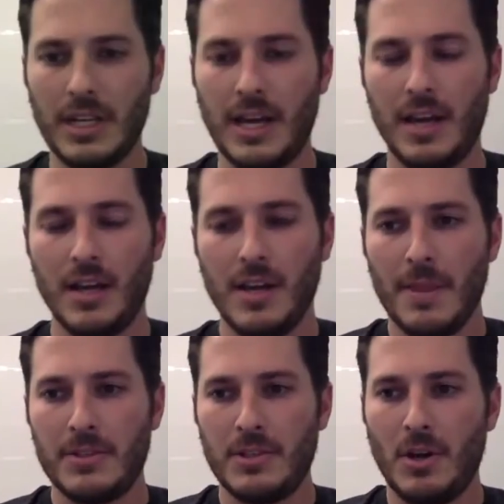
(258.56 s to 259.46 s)
yeah.
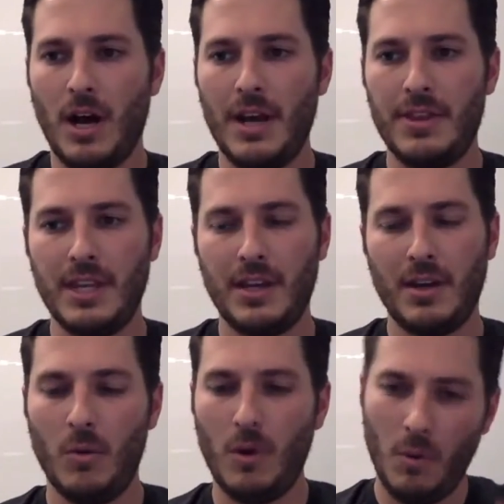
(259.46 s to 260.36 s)
So I
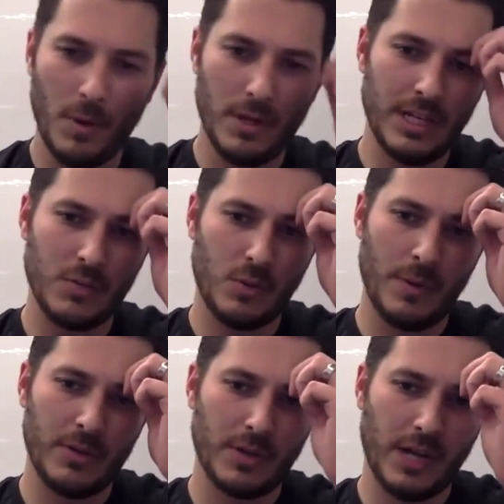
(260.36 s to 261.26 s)
think what we did is when
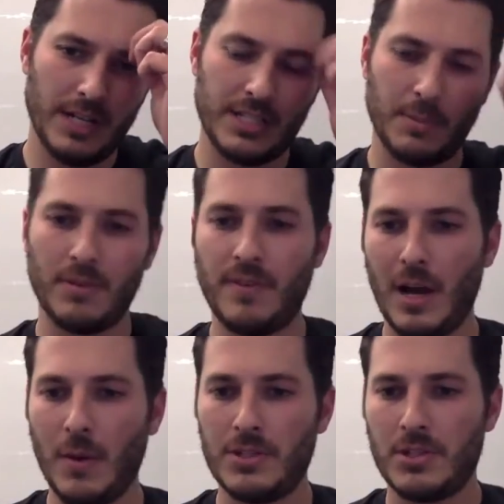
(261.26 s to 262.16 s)
we created
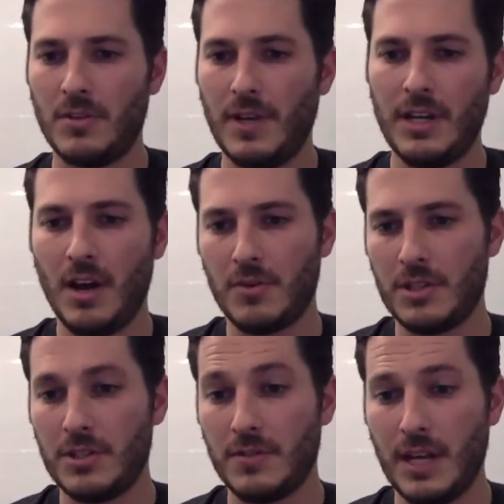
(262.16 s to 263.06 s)
Simplifeye, we surveyed
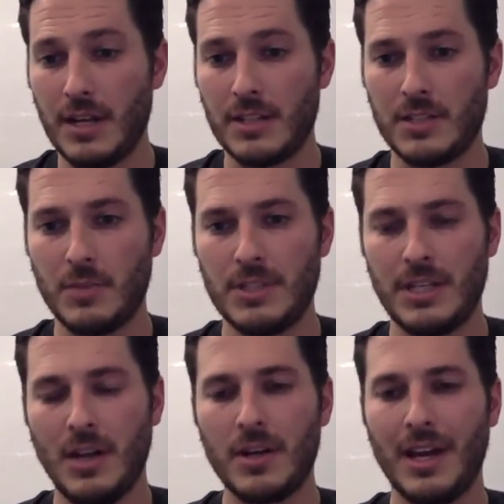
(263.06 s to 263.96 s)
hundreds of dentists and we
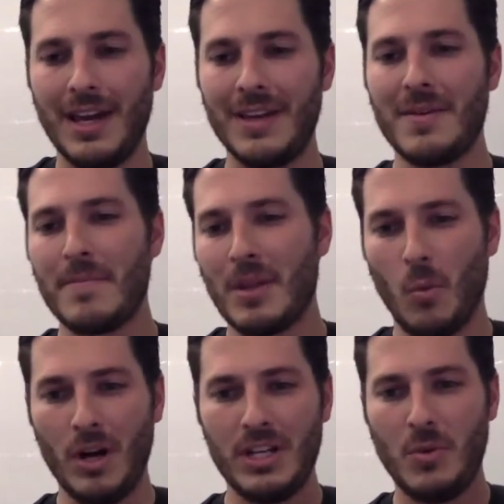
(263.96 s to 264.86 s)
said, okay,
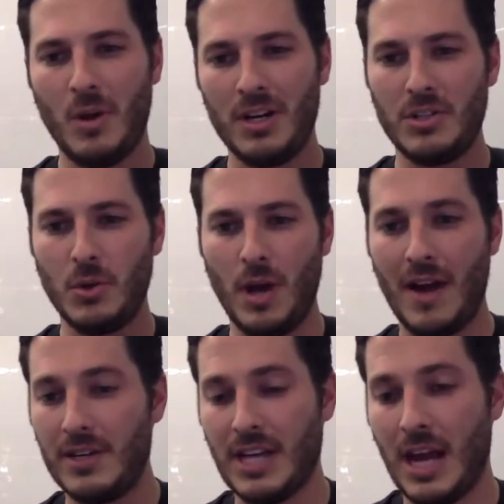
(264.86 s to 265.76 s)
what do you want to do
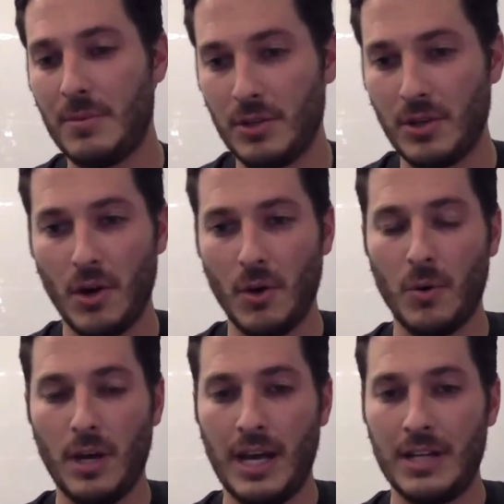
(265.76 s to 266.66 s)
every time you
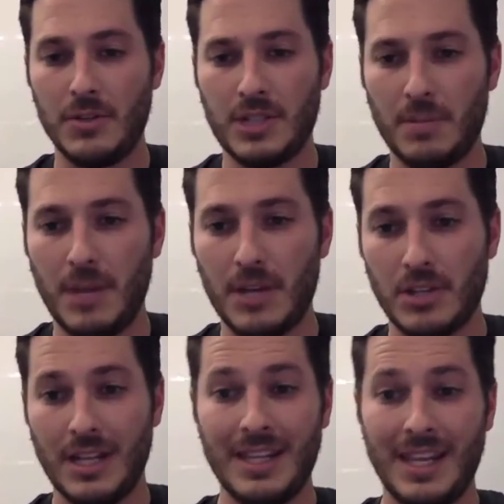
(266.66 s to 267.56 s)
go and you see a
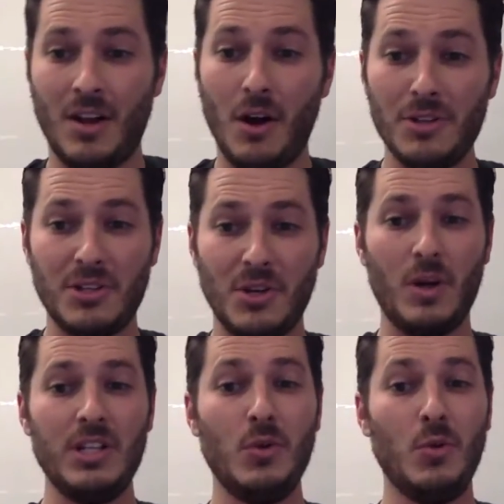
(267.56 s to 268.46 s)
patient? And then also,
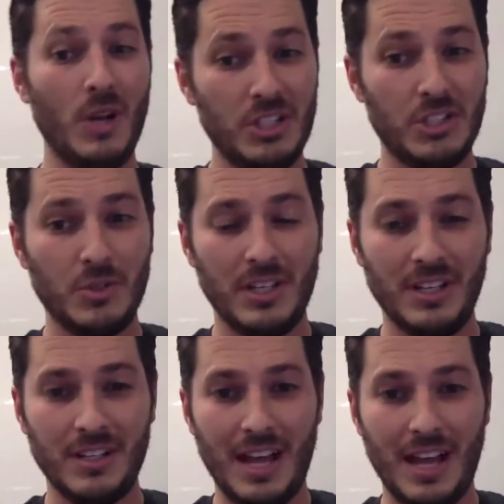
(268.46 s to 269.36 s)
what do you wish you
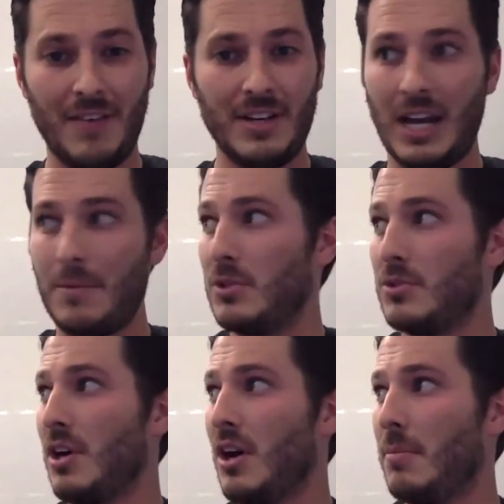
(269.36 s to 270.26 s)
did every time you
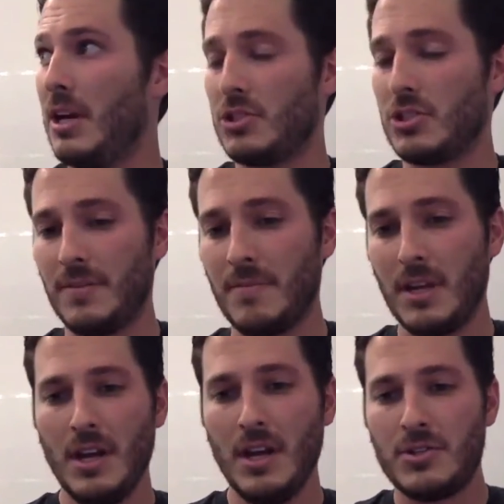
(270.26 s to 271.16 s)
saw a patient?
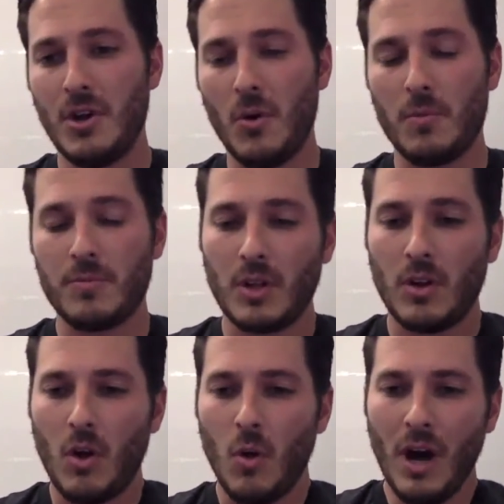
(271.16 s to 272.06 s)
So
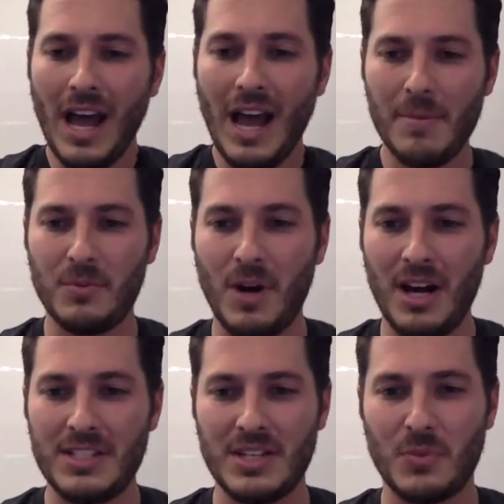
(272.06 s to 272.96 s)
what happened
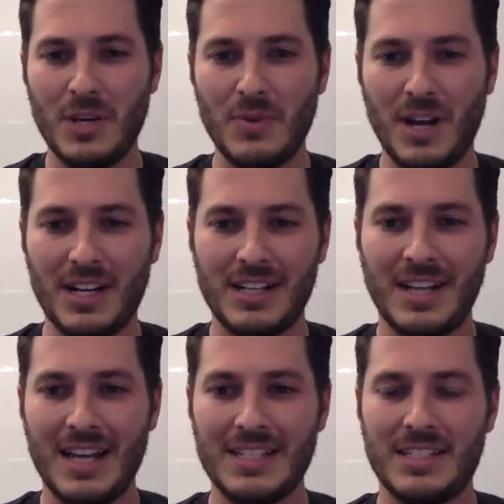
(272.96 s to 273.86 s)
is we
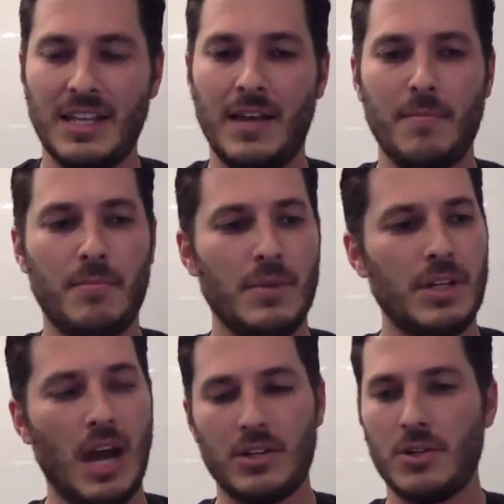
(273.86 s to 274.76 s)
recognized that
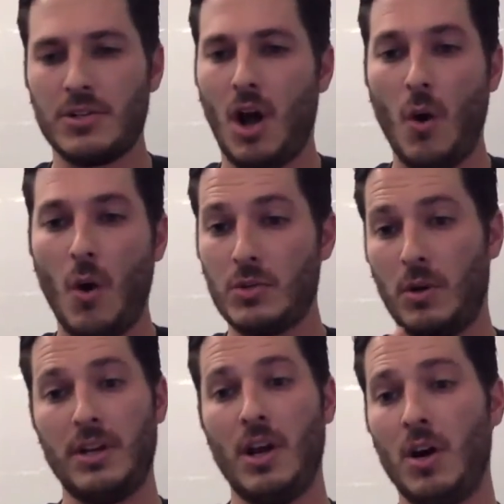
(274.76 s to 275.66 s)
doctors always
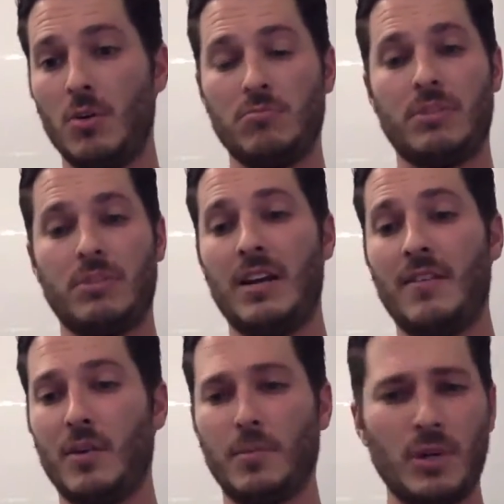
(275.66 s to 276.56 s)
want to know kind
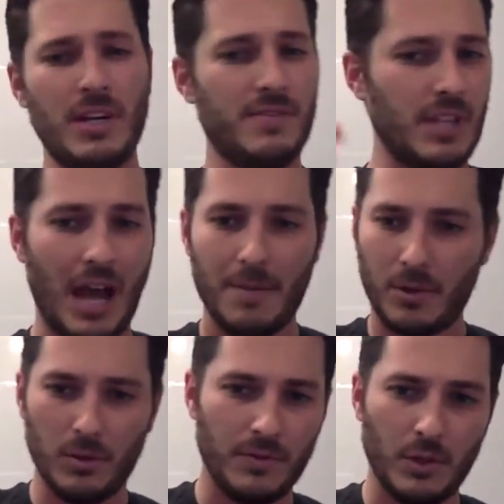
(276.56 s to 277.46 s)
of a brief
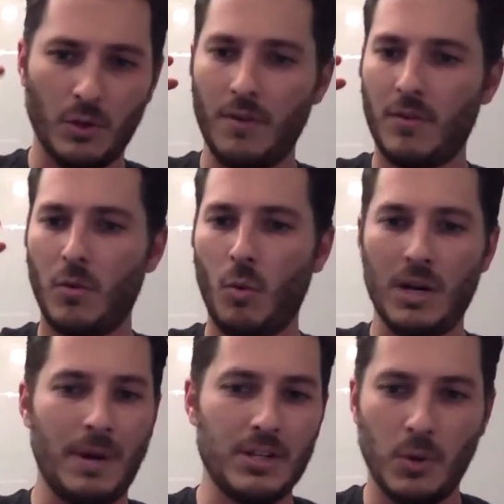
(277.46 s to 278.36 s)
topical view of
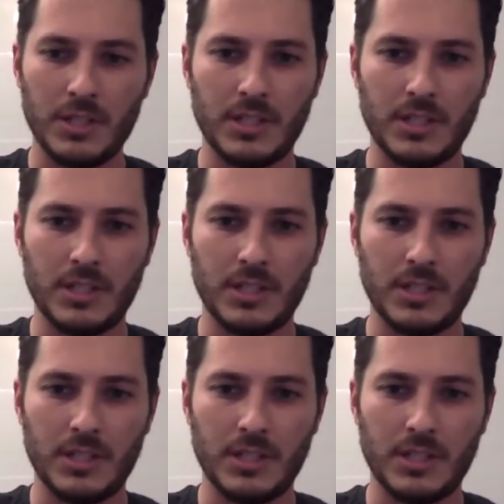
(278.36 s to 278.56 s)
what am I doing